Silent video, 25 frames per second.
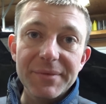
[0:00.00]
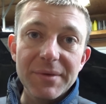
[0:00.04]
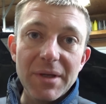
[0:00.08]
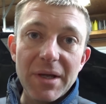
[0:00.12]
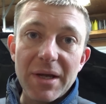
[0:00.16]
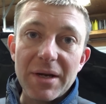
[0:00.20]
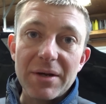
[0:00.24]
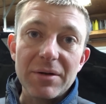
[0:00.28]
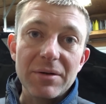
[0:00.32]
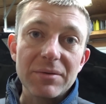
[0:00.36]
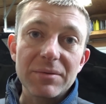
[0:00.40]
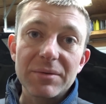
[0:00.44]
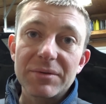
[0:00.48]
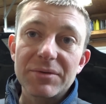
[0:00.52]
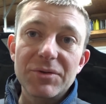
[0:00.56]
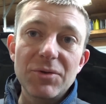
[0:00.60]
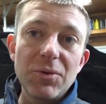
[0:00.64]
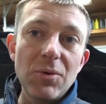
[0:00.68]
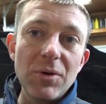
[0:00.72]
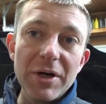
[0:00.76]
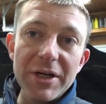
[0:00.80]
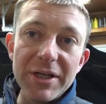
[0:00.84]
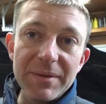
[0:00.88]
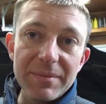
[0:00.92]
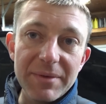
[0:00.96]
I don't know,
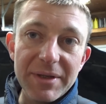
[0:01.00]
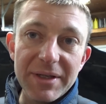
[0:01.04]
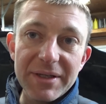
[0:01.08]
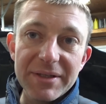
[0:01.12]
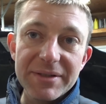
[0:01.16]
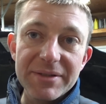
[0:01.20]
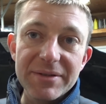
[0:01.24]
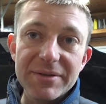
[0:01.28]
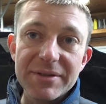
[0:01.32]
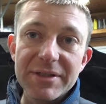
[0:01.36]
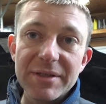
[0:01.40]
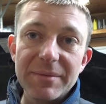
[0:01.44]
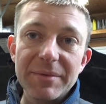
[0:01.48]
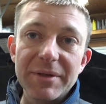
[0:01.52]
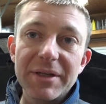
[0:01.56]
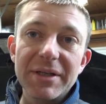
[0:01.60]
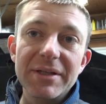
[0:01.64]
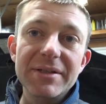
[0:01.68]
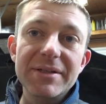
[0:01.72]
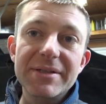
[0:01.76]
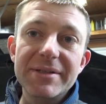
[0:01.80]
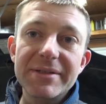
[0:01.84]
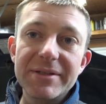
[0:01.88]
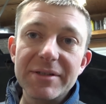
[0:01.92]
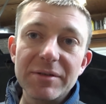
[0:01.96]
20 minutes or something
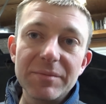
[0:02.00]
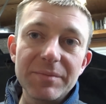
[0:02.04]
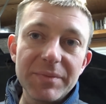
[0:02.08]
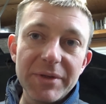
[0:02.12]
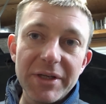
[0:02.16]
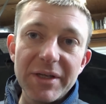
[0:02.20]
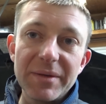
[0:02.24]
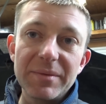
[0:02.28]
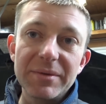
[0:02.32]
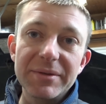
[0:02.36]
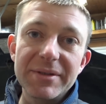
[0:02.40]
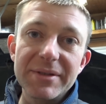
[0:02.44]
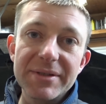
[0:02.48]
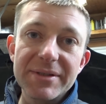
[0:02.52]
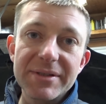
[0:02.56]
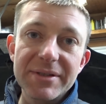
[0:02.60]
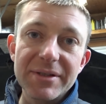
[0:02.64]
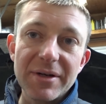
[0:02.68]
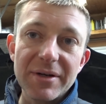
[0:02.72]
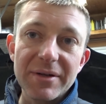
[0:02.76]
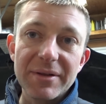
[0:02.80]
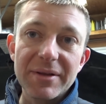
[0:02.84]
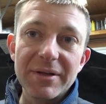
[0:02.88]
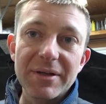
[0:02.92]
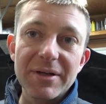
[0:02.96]
and still be able to
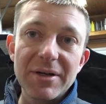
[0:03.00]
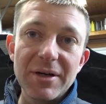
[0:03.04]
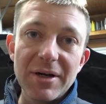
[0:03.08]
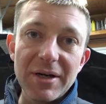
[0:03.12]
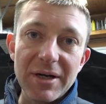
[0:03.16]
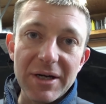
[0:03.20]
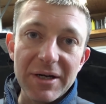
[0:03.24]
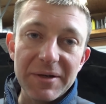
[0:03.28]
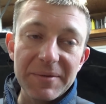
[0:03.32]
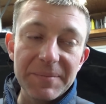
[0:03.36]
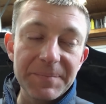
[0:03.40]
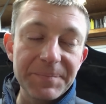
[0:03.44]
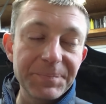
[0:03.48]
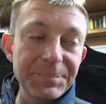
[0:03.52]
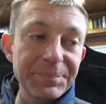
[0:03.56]
start the car.